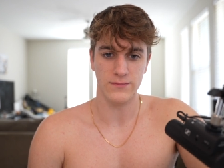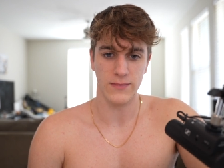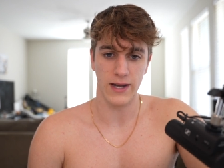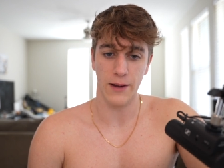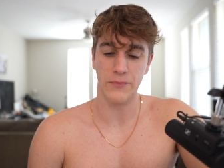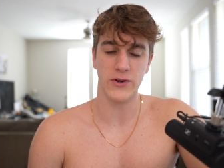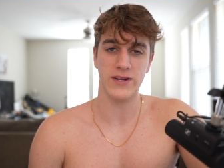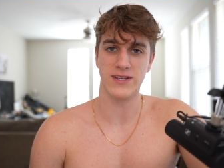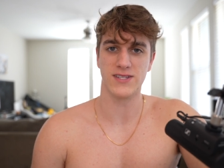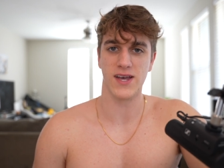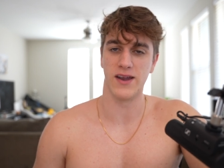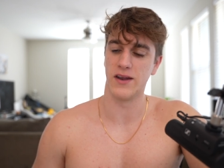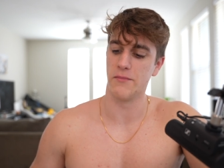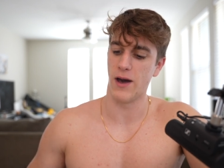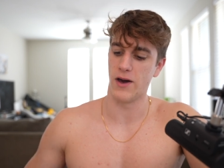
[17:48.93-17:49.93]
And I'm pretty
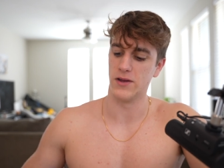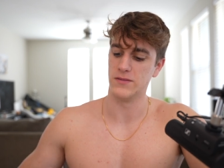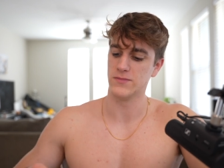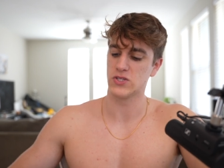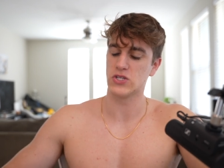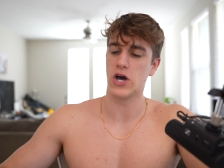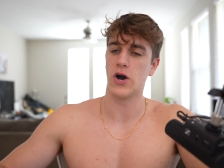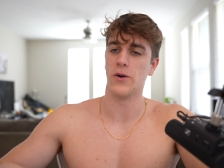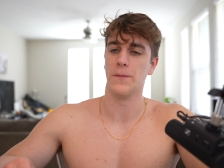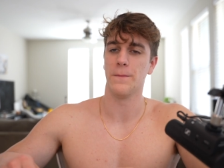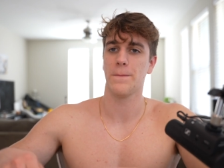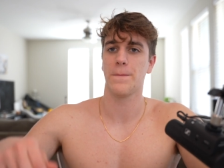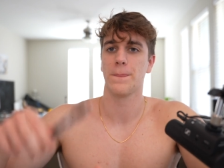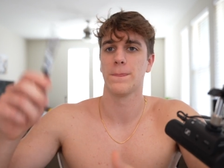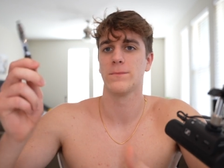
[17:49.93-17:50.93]
excited about it. So
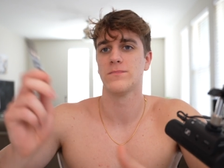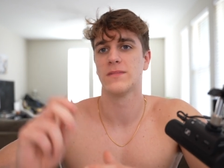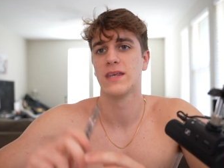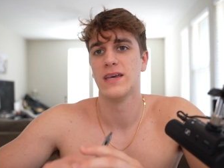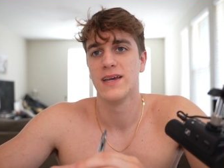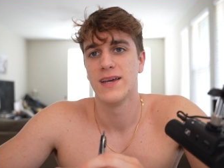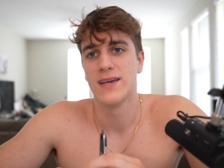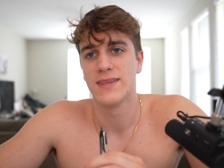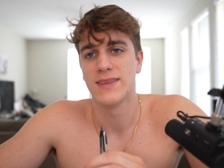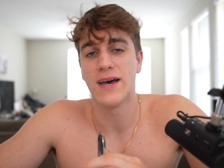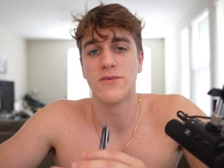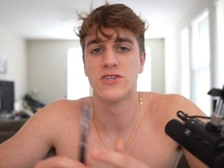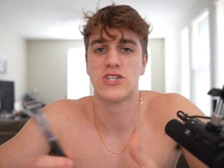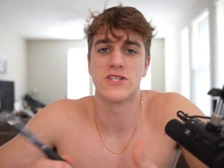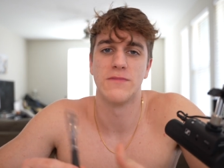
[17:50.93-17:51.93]
that
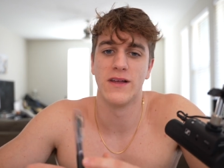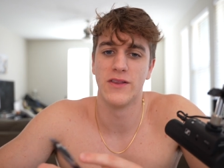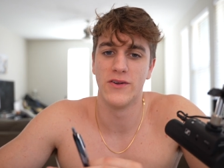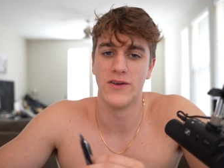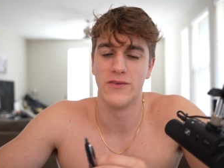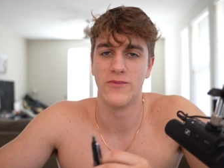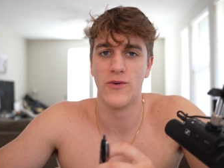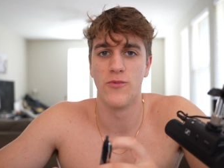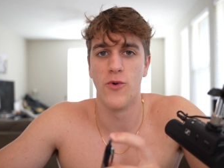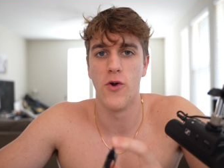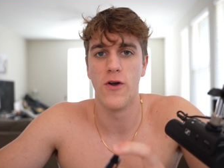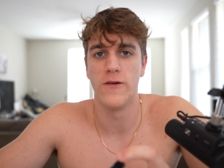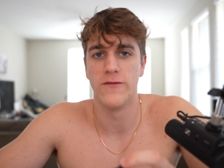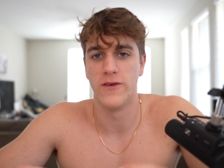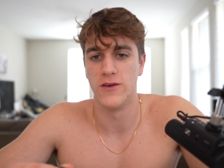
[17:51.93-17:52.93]
was just my little
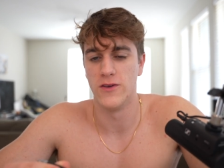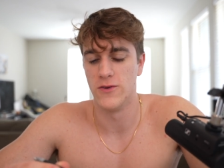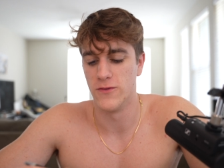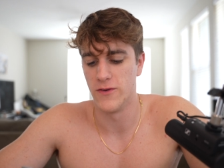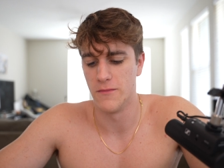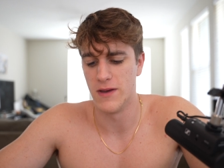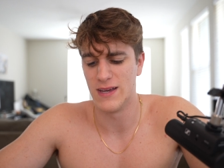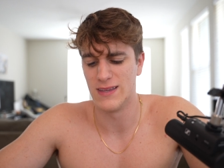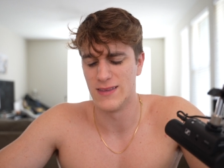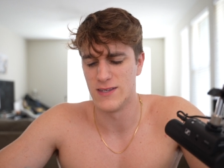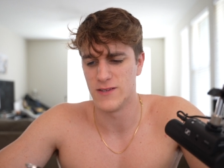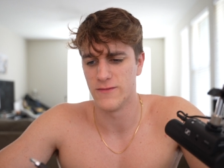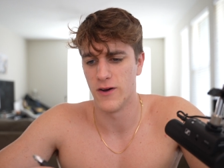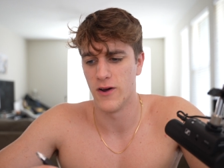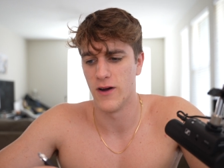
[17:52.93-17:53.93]
reward for you for making this
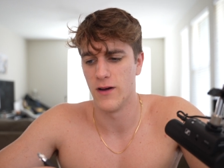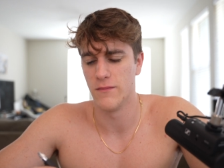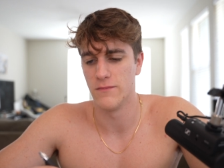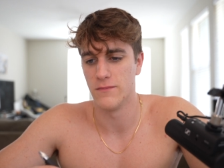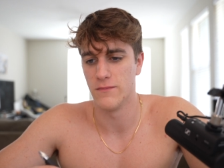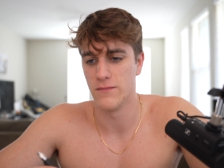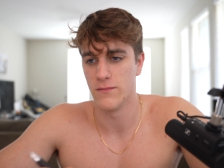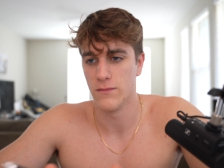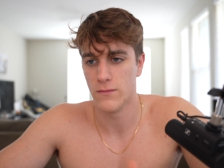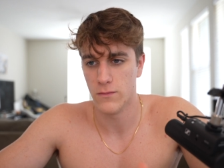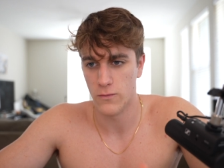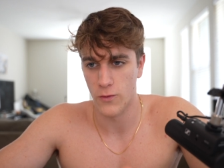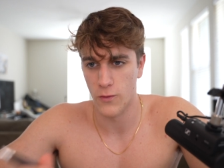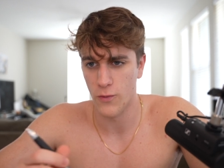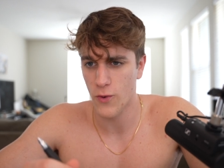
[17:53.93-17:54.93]
far.
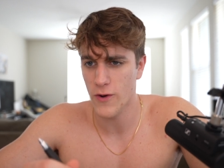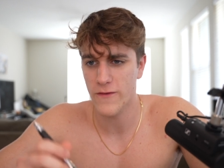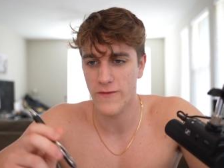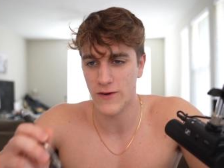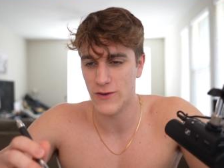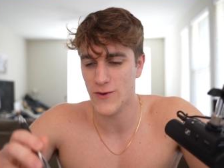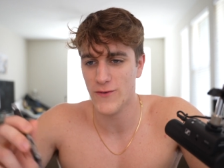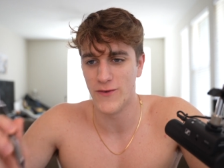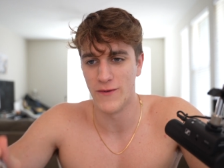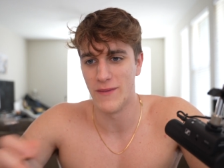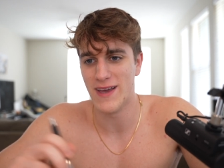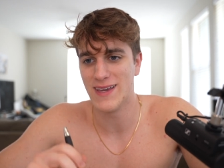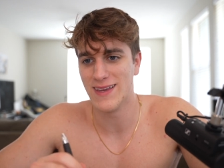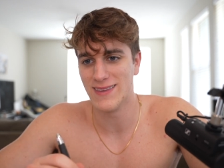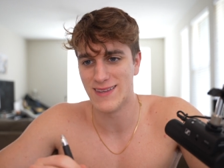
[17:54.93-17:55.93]
Reward for you for
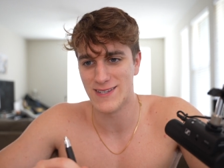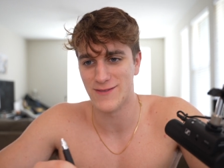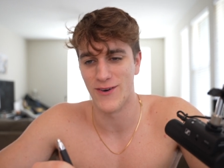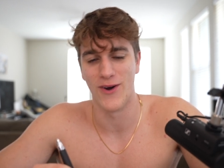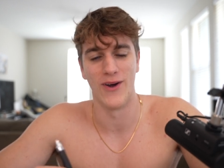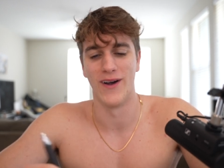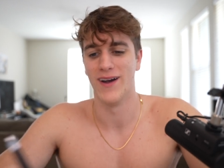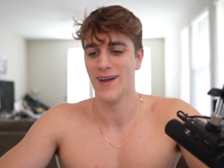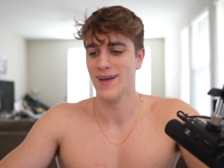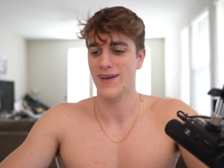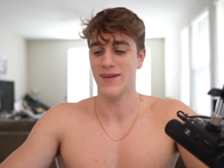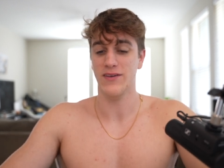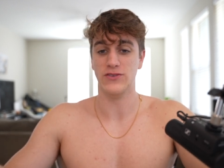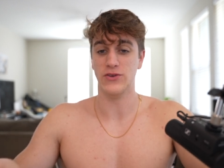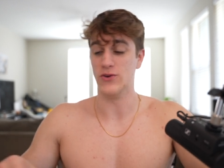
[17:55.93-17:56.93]
making this far.
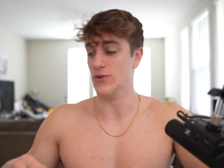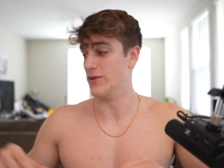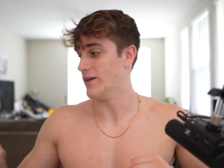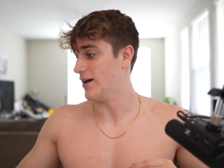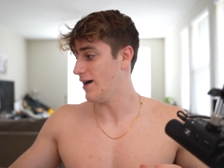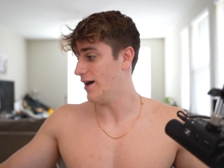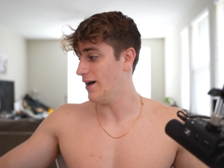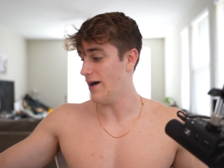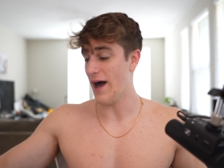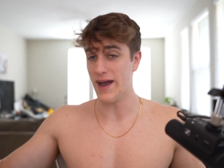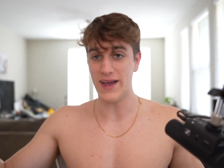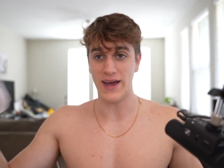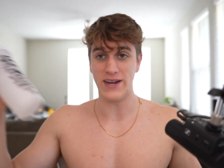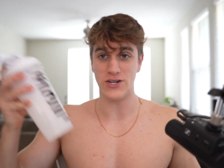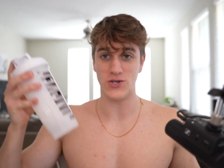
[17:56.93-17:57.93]
Dude, I
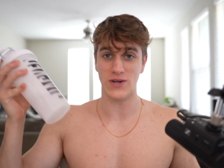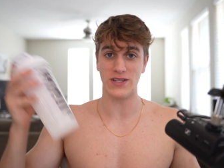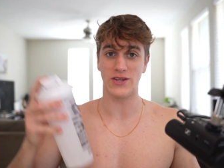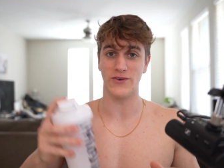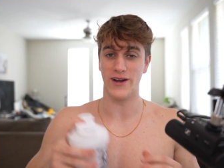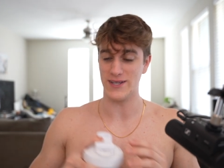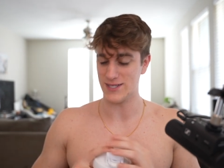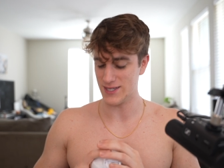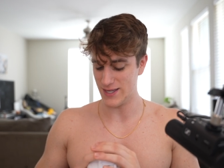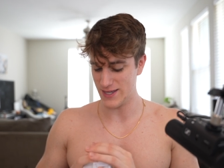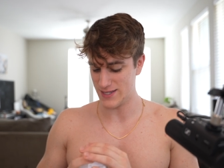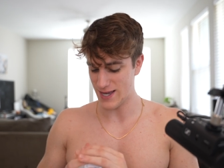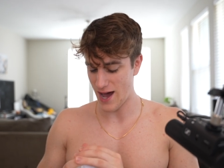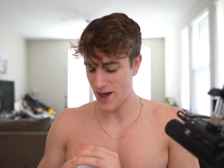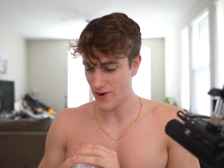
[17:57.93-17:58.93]
got to drink the rest of
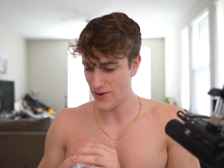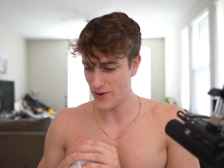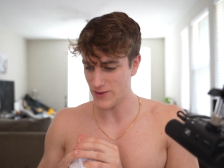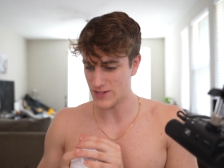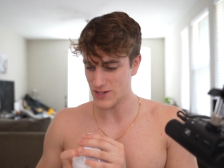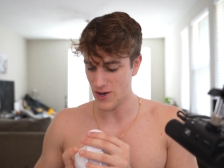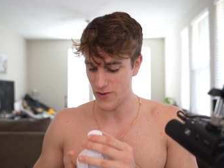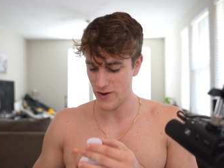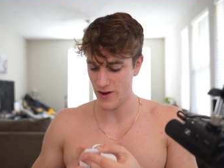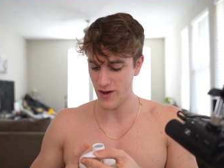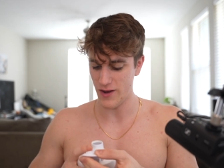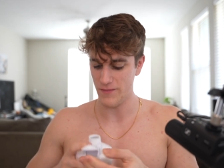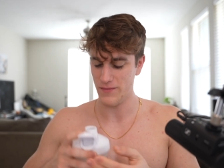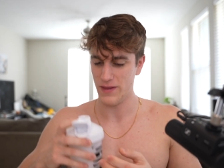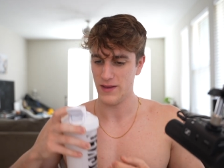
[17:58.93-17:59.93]
this. I don't know what's going
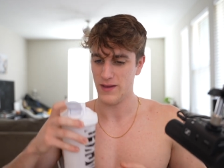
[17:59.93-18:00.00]
on.